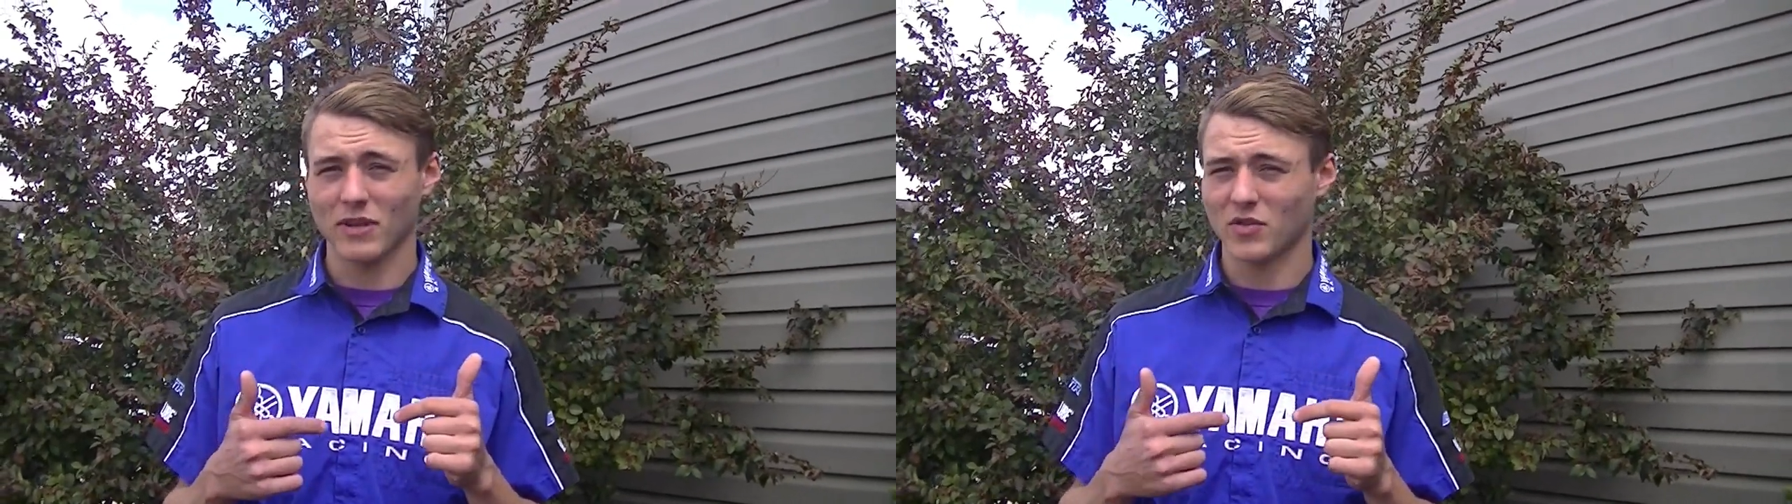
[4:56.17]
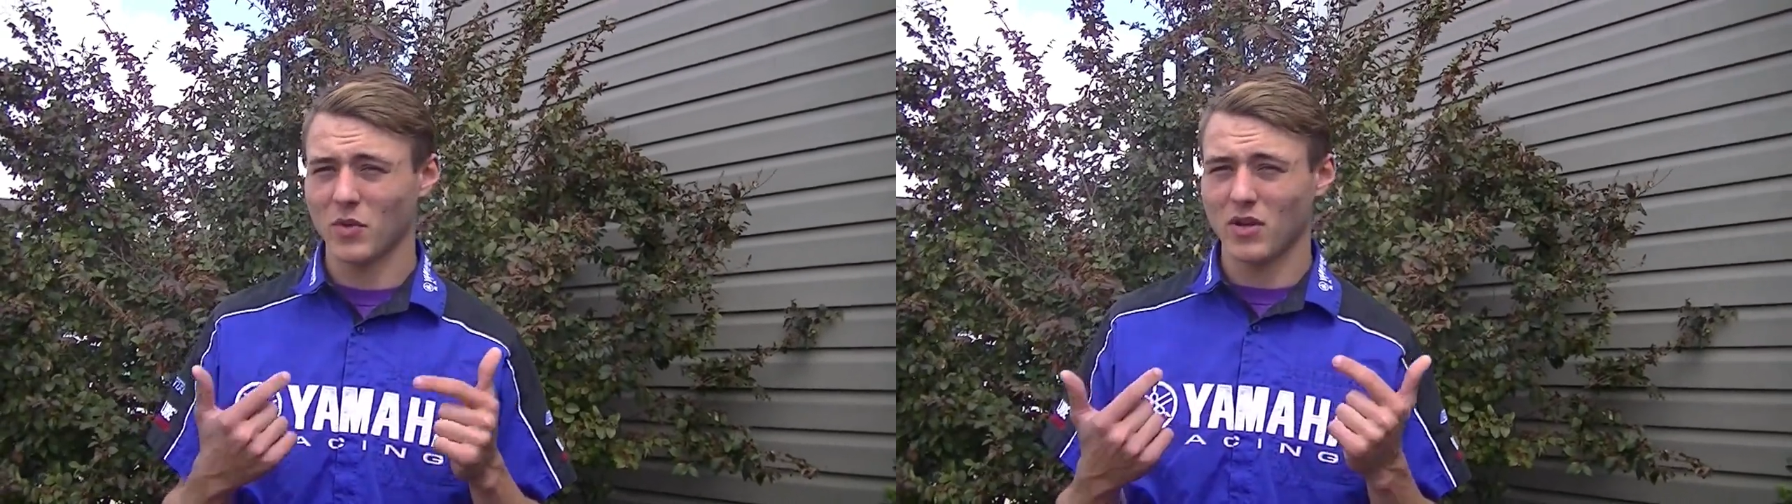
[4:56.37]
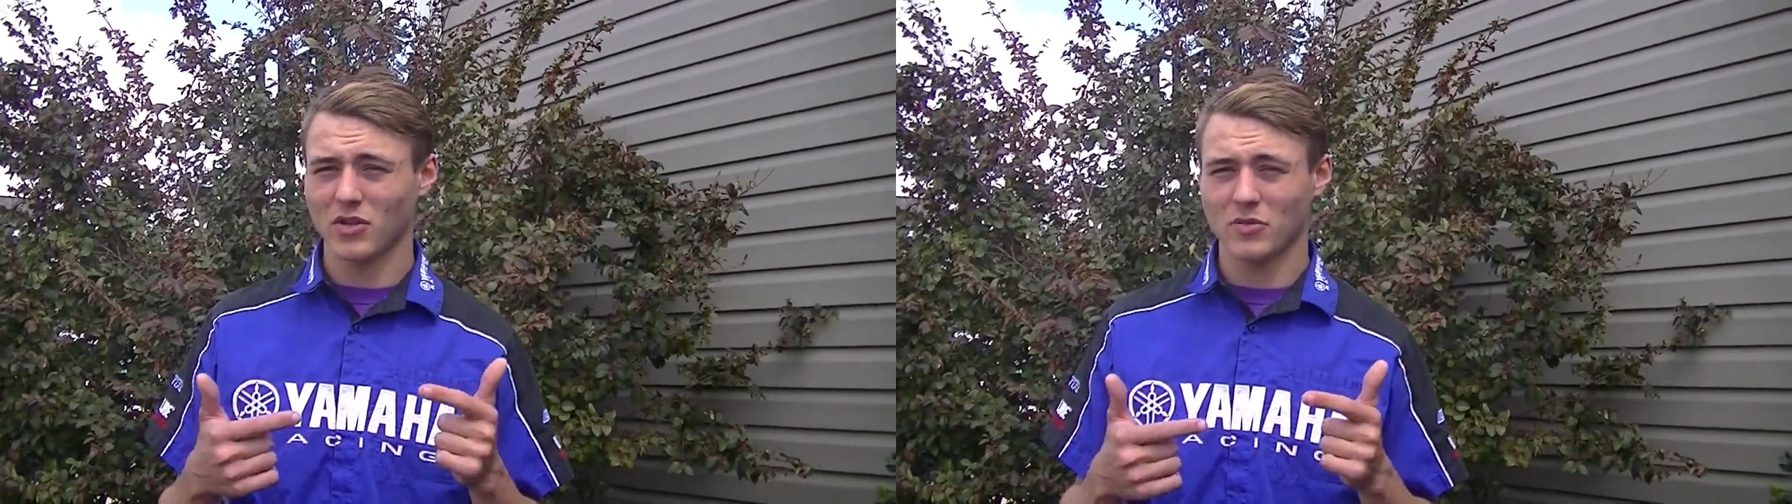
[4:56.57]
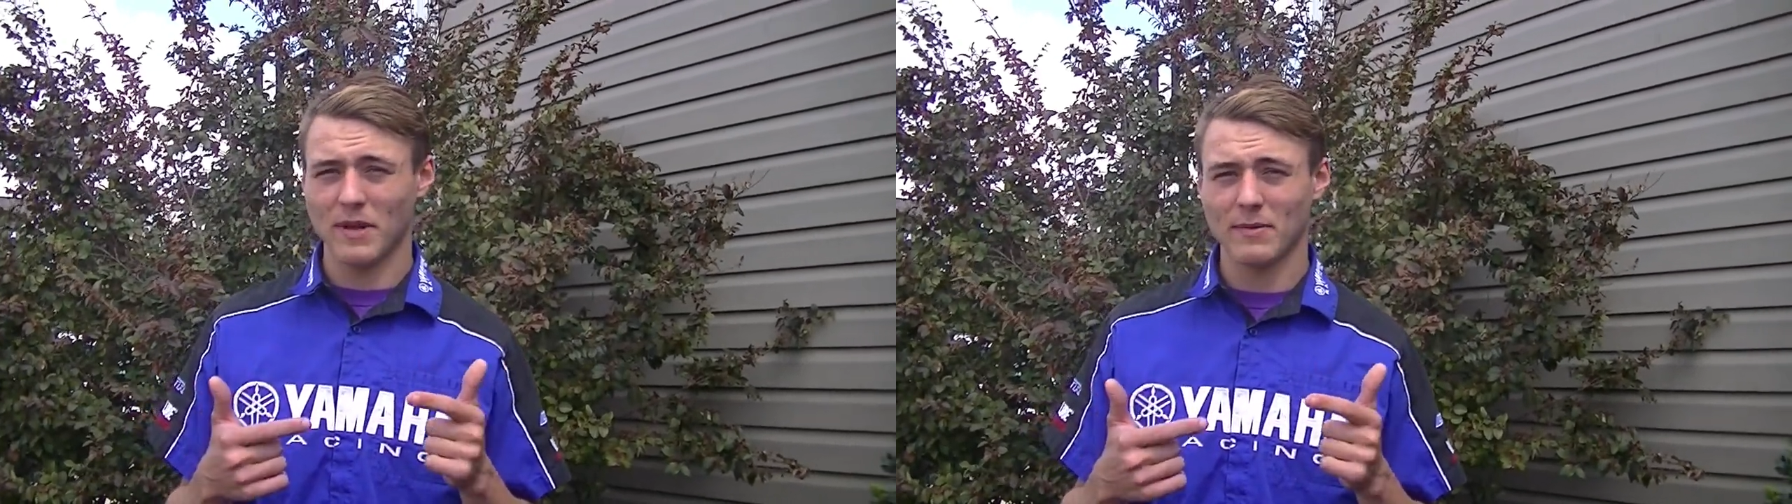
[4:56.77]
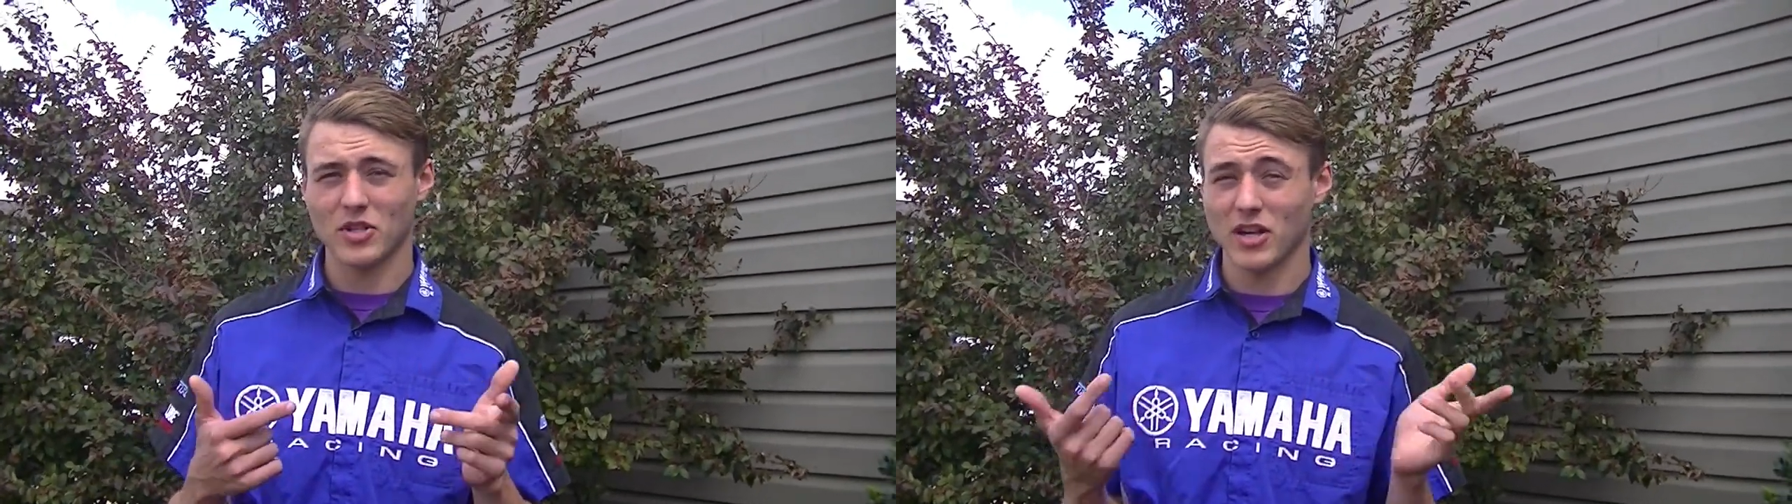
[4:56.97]
as well as
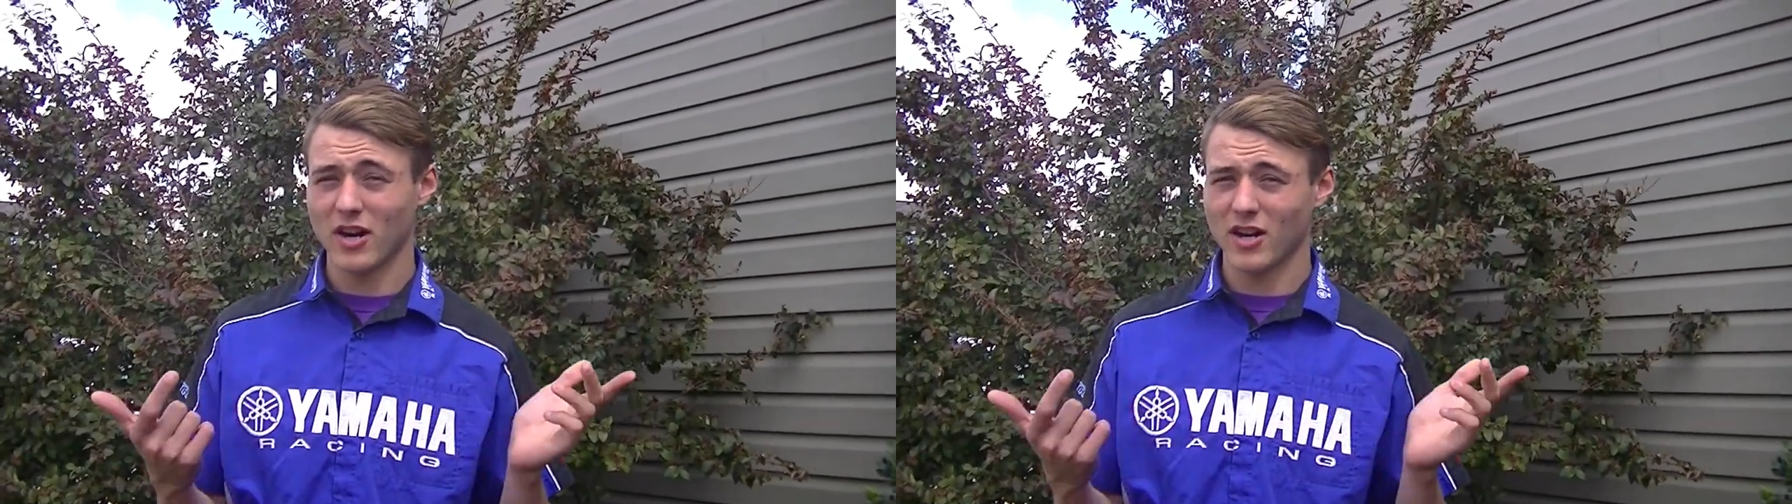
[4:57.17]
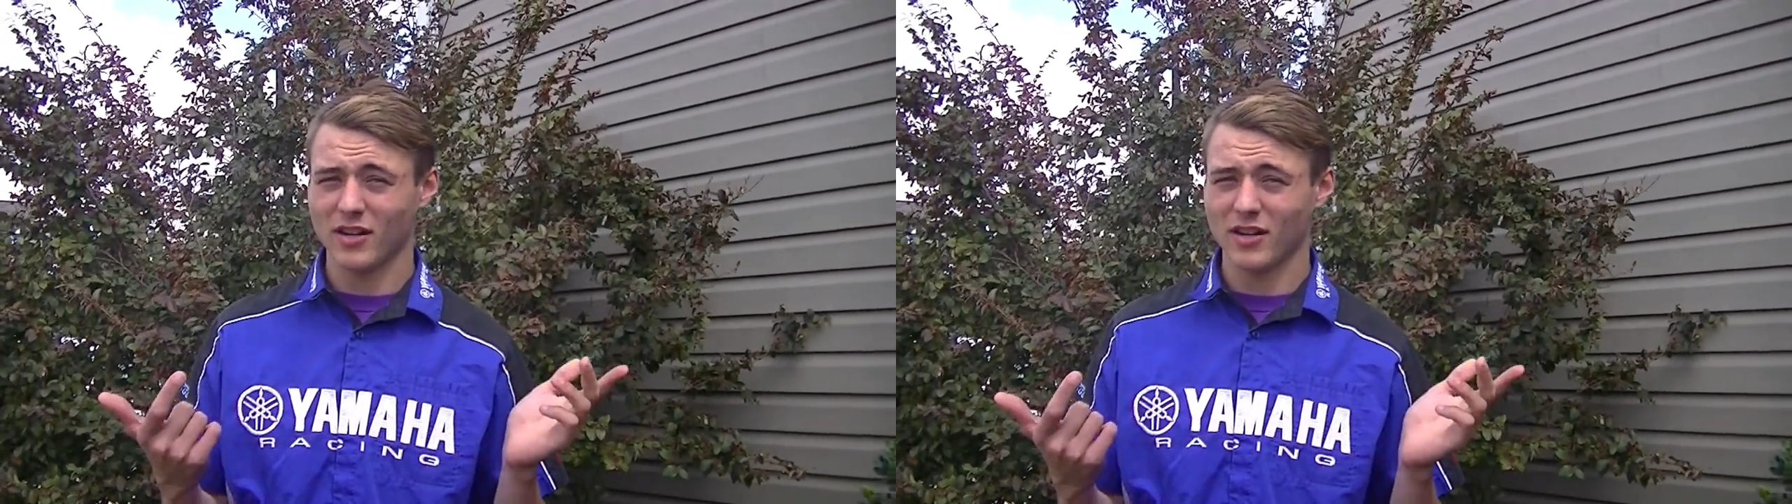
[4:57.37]
maybe share